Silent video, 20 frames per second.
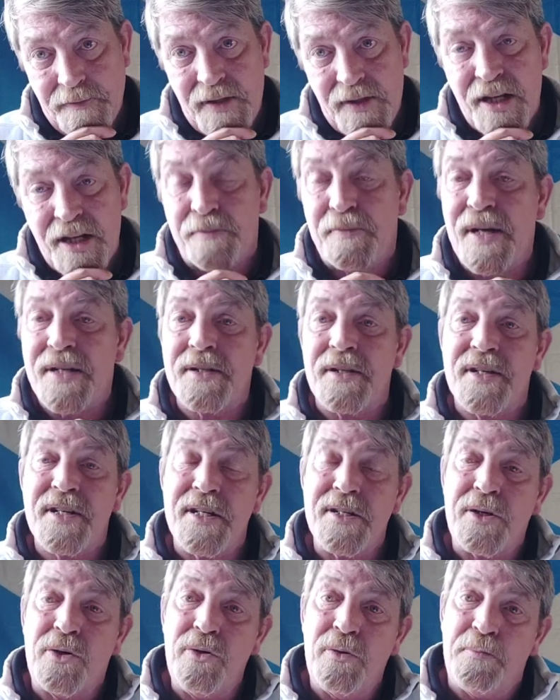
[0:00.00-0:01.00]
as
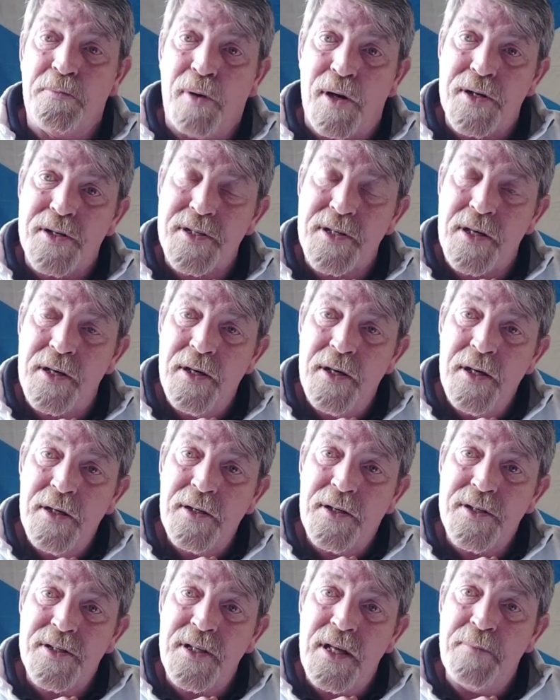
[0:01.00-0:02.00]
businesses go bust,
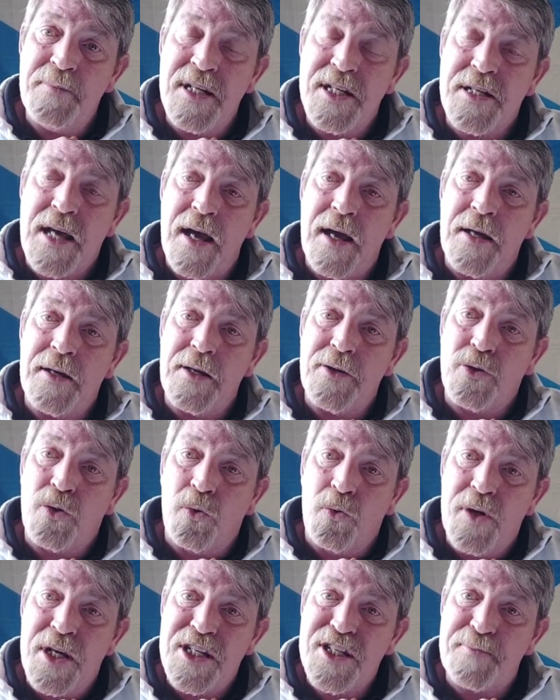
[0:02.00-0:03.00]
because nobody's got any
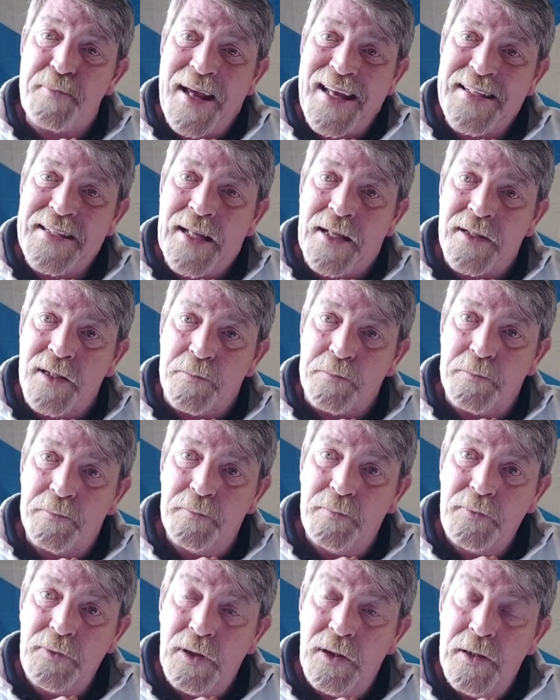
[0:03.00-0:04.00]
dough to spend on them.
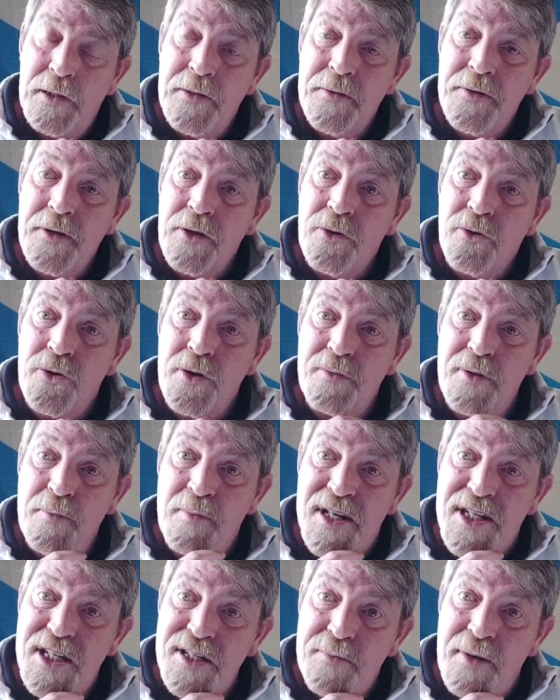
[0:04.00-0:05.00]
You know, the wee
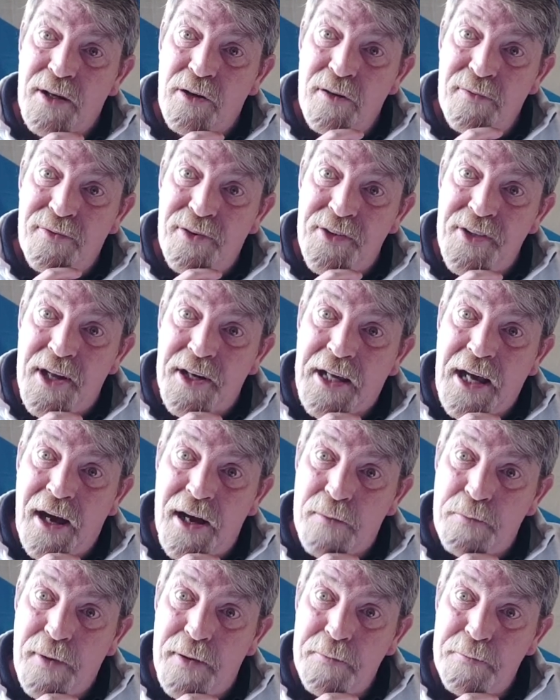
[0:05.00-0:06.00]
Mrs. McGonford and her
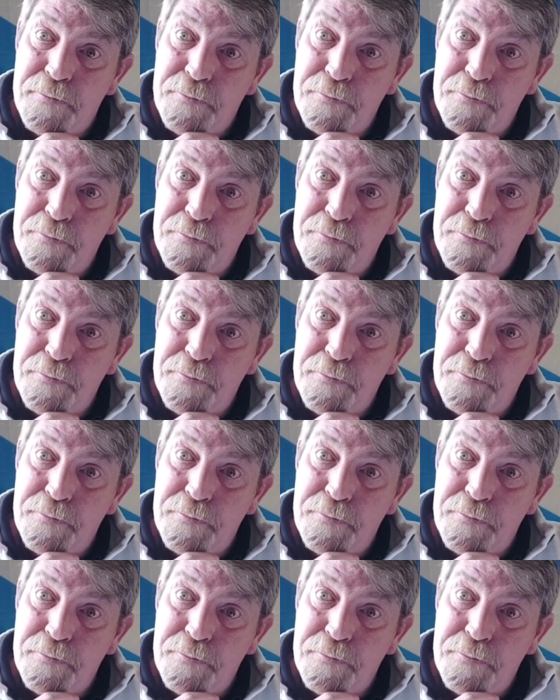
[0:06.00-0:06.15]
carpet.